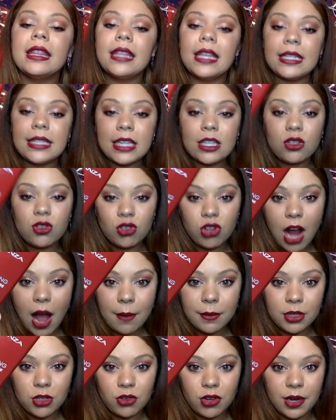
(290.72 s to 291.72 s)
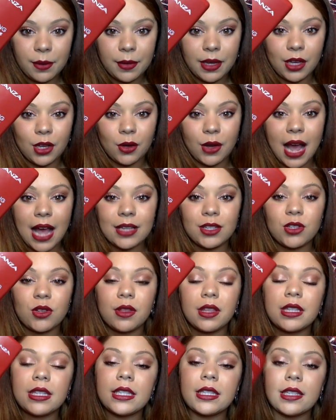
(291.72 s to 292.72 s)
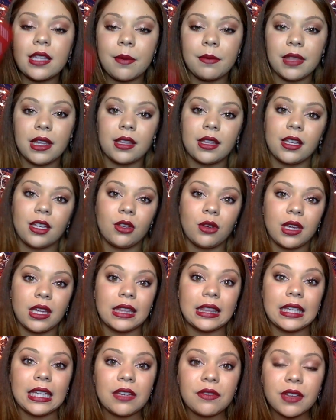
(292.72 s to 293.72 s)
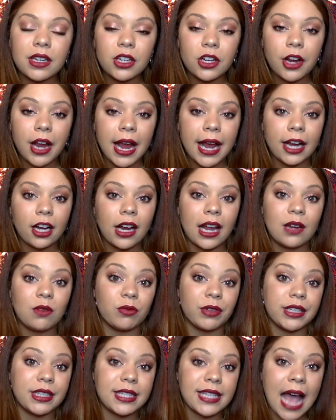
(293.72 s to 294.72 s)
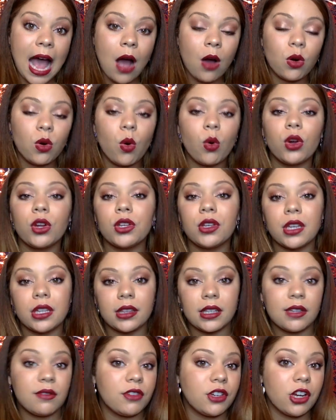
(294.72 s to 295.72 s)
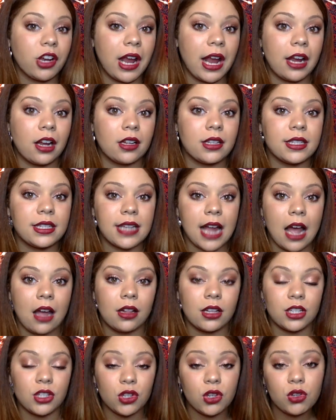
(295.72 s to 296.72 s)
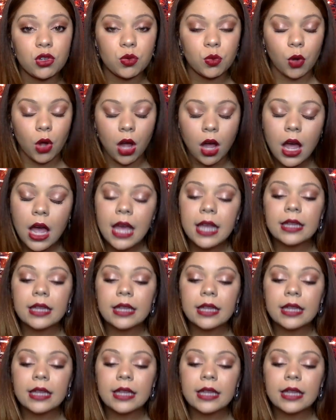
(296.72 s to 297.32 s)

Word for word: This is trauma treatment, you guys, so this is something that you can leave in your hair and rinse out, or you can leave in your hair and style as usual.